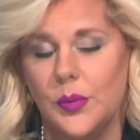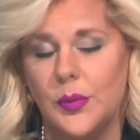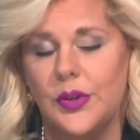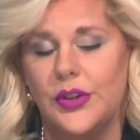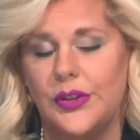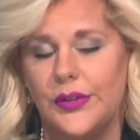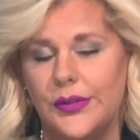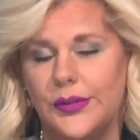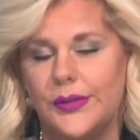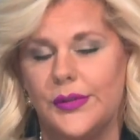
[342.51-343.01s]
The
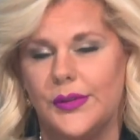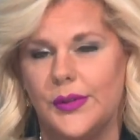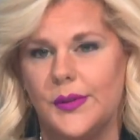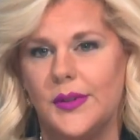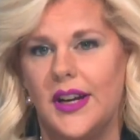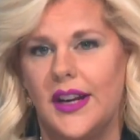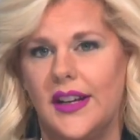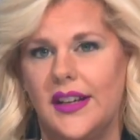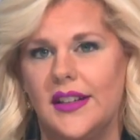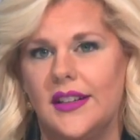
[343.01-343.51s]
roof,
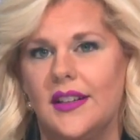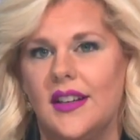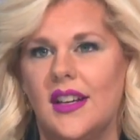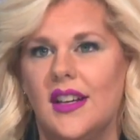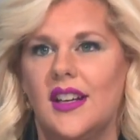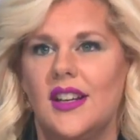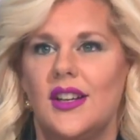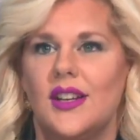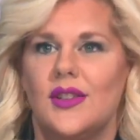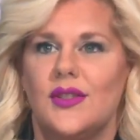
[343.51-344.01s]
right?
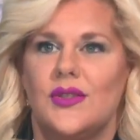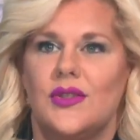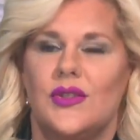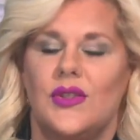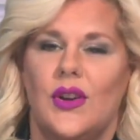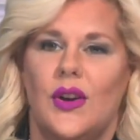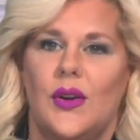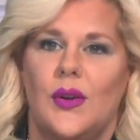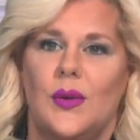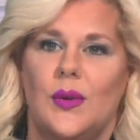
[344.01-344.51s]

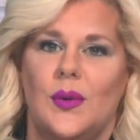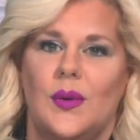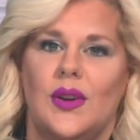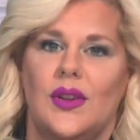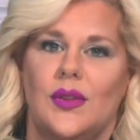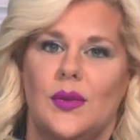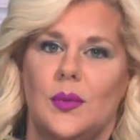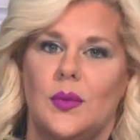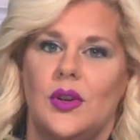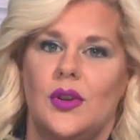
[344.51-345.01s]

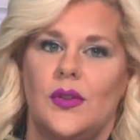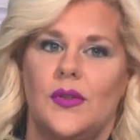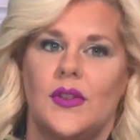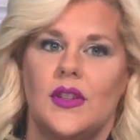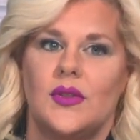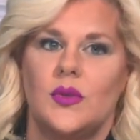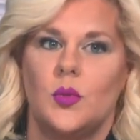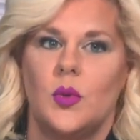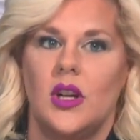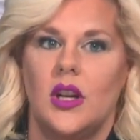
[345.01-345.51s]
So the
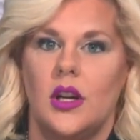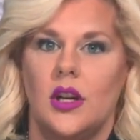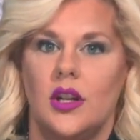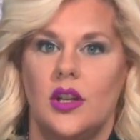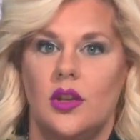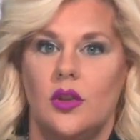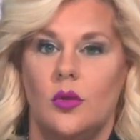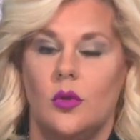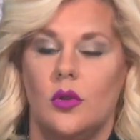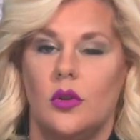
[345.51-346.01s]
roof is where
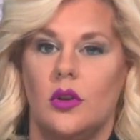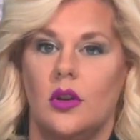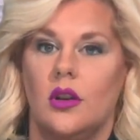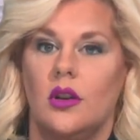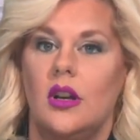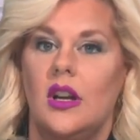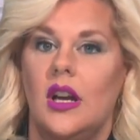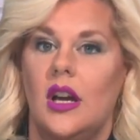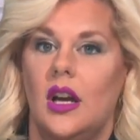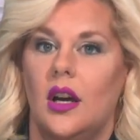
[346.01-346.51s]

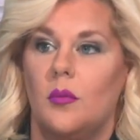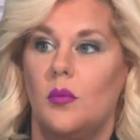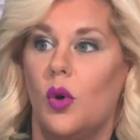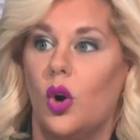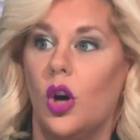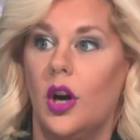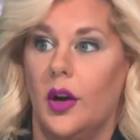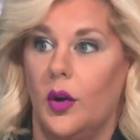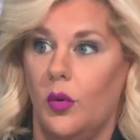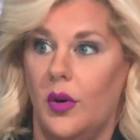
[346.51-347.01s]
your
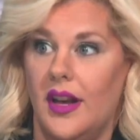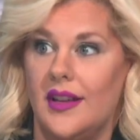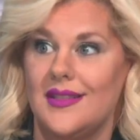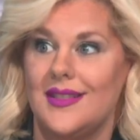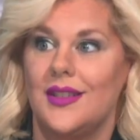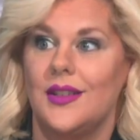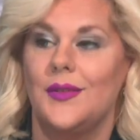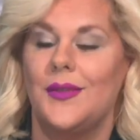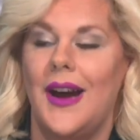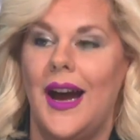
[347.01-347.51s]
more
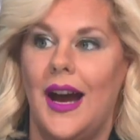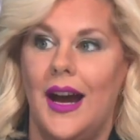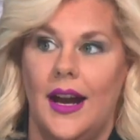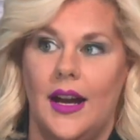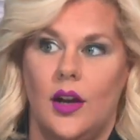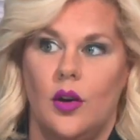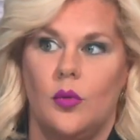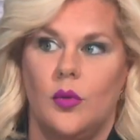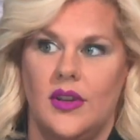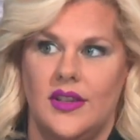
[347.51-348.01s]
aggressive,
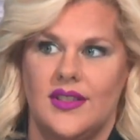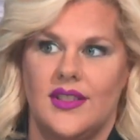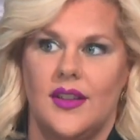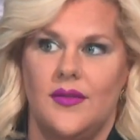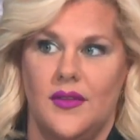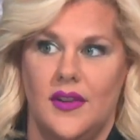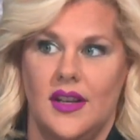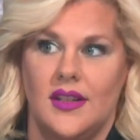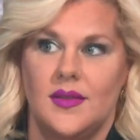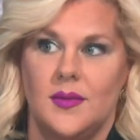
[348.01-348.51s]
higher risk
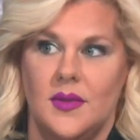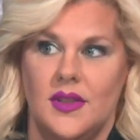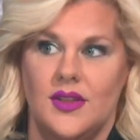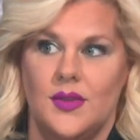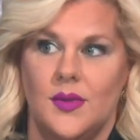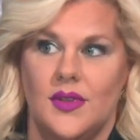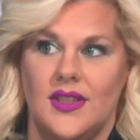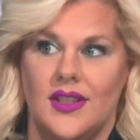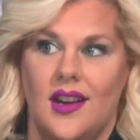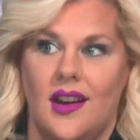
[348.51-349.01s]

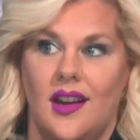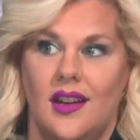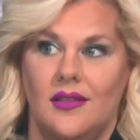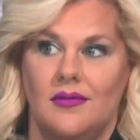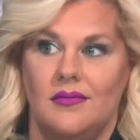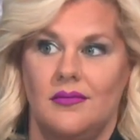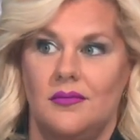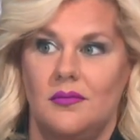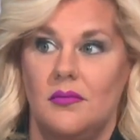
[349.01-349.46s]
investments reside.